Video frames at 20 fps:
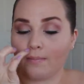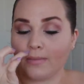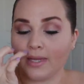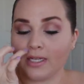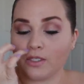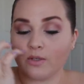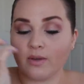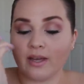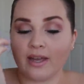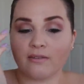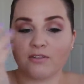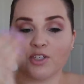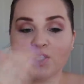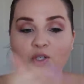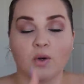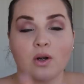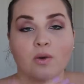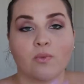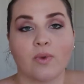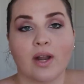They do have
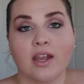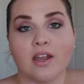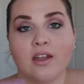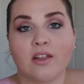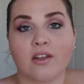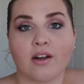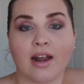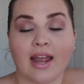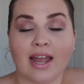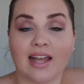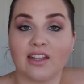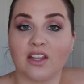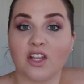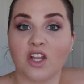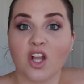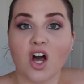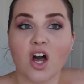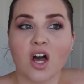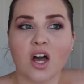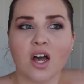short, regular, and
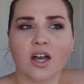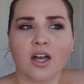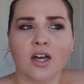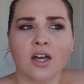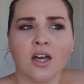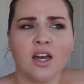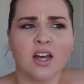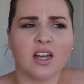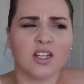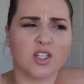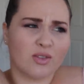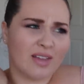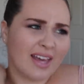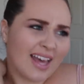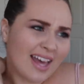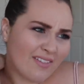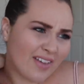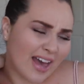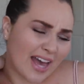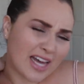long. Do they
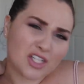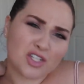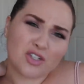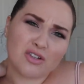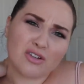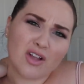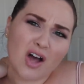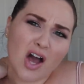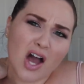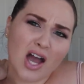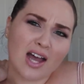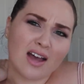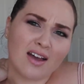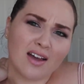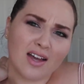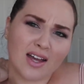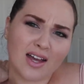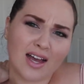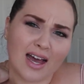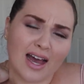have extra long?
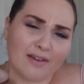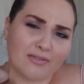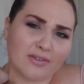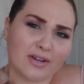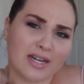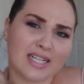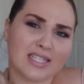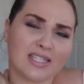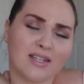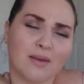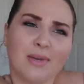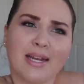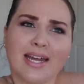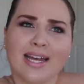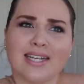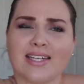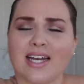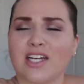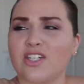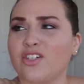I forget. Somebody
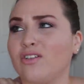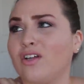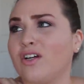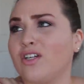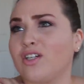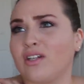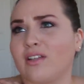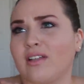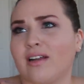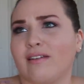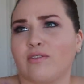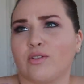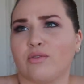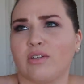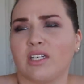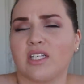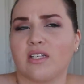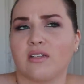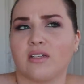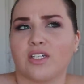has extra long that I was
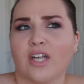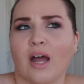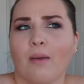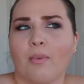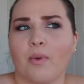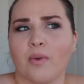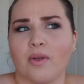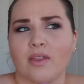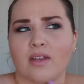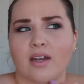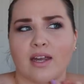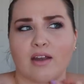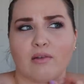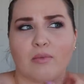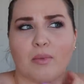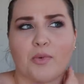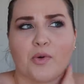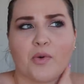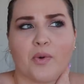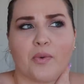recently shopping with, and I
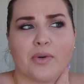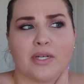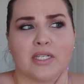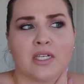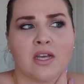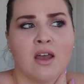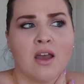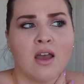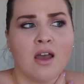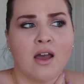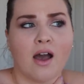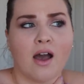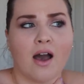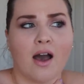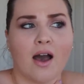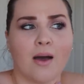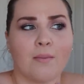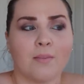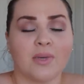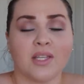can't remember who it was.
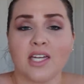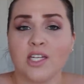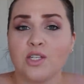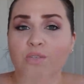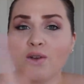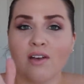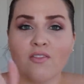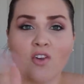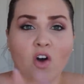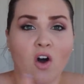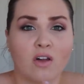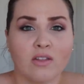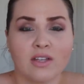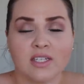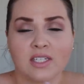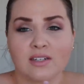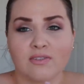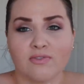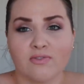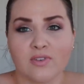But they do have all
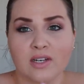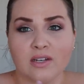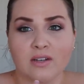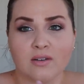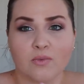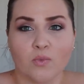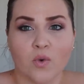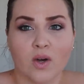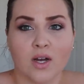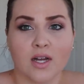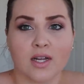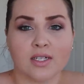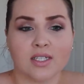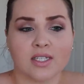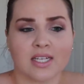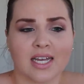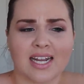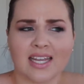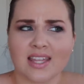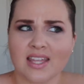these different
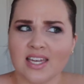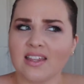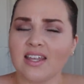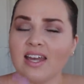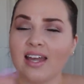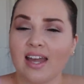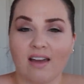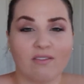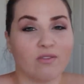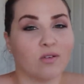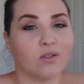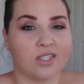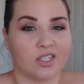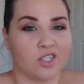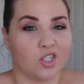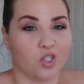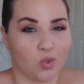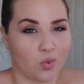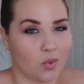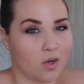ones, and I think they have those
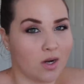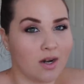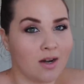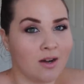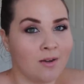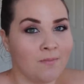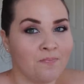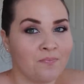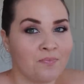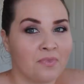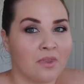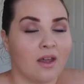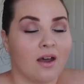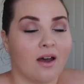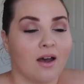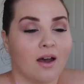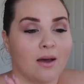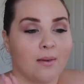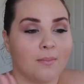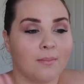in store.
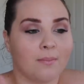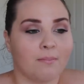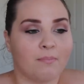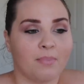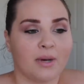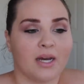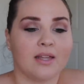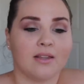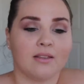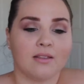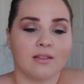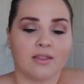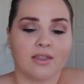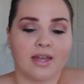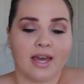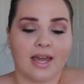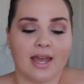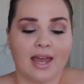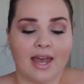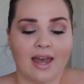But
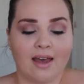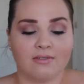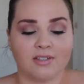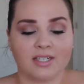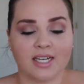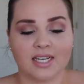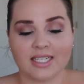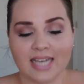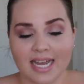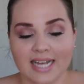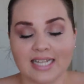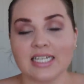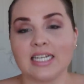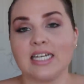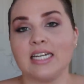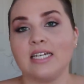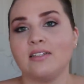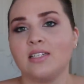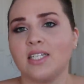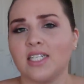they have size
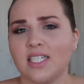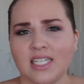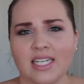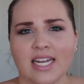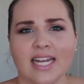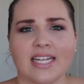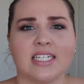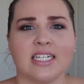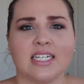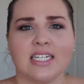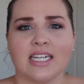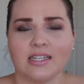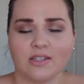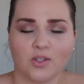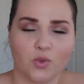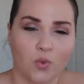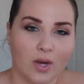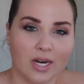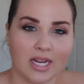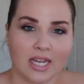18, 16, 18,
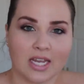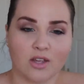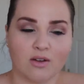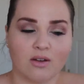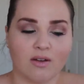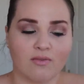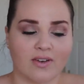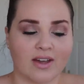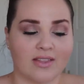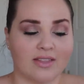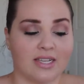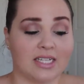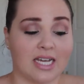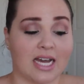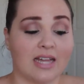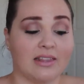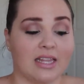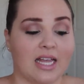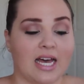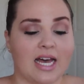20. You can find these
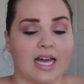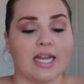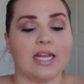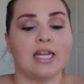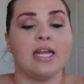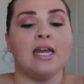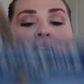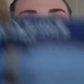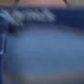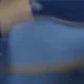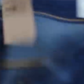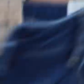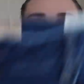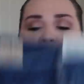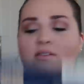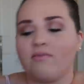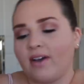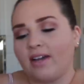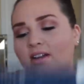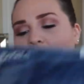online, and
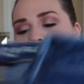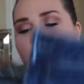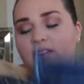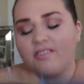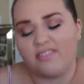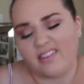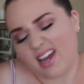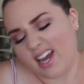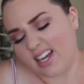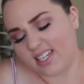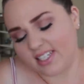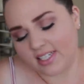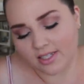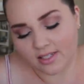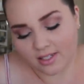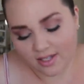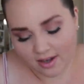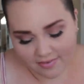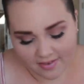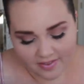you can find all the different heights
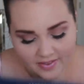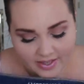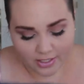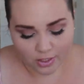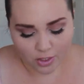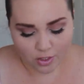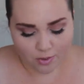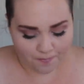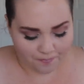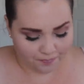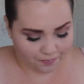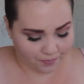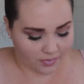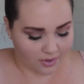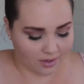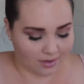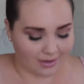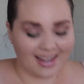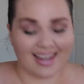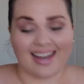and stuff online too.
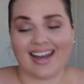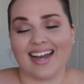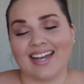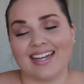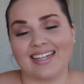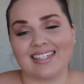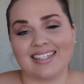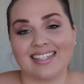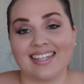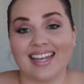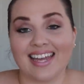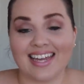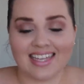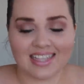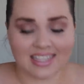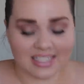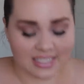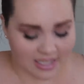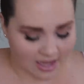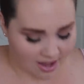Not heights,
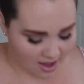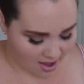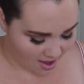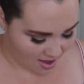lengths.